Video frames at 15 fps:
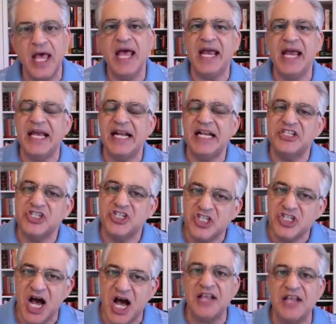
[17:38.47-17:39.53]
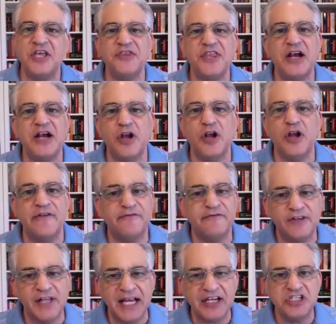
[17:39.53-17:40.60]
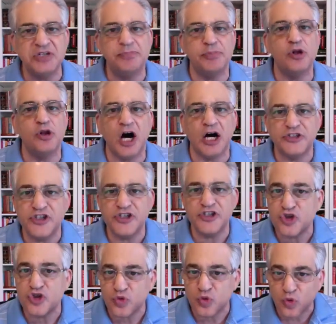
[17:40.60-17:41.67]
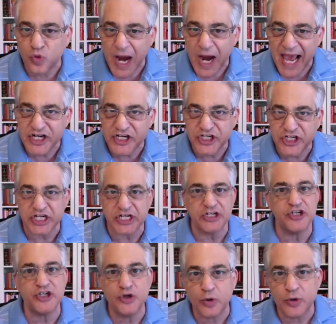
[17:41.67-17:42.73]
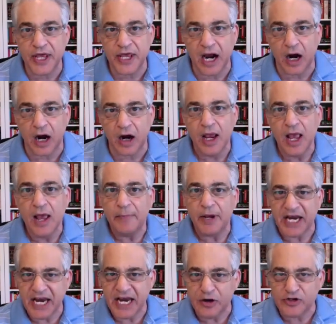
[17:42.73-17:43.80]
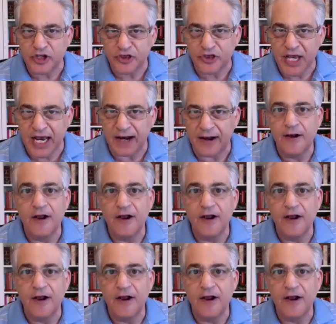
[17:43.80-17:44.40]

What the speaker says: And it's not that they're not flexible on strategy. Sure they are. But here's the thing.